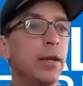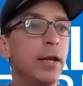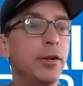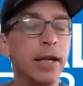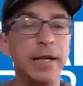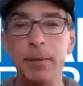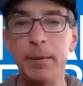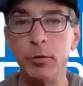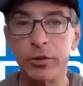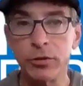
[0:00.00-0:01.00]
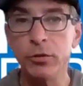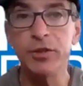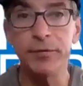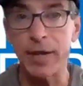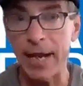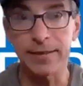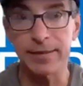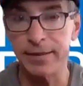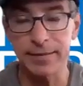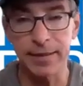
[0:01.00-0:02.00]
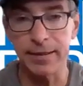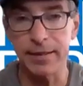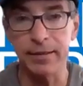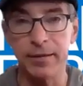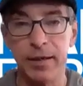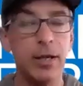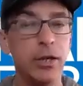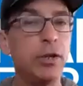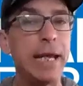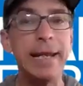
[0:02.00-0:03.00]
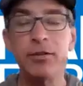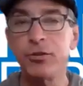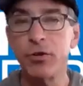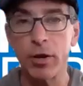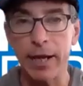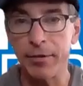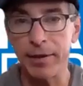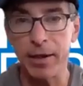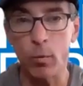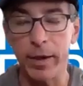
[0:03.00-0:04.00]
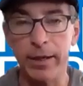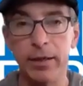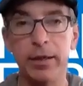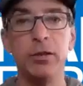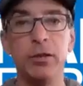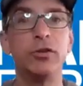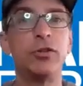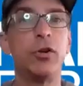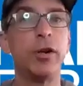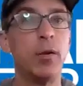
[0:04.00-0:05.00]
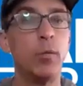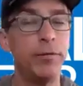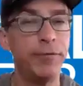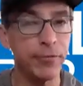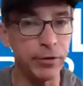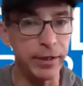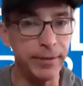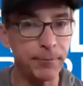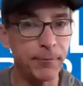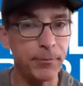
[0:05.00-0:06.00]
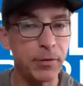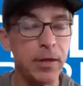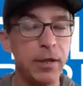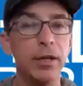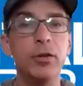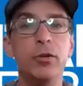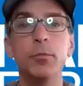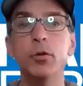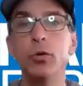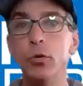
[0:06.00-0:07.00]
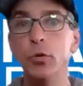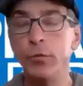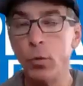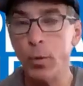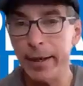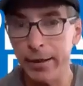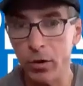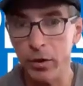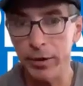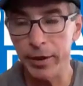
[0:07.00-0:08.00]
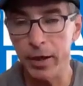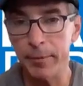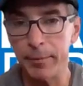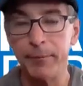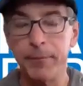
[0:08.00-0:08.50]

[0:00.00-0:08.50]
And you got to give people exclusive access to things. You can't start out that way. You start out with free and you move your way on up.